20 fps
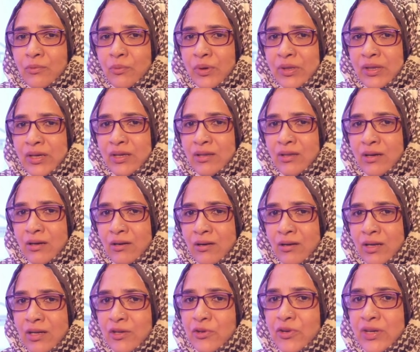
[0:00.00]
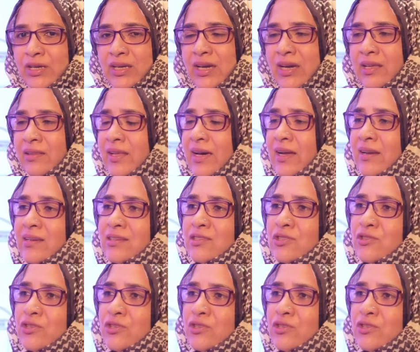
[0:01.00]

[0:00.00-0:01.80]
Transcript: within our country, and that is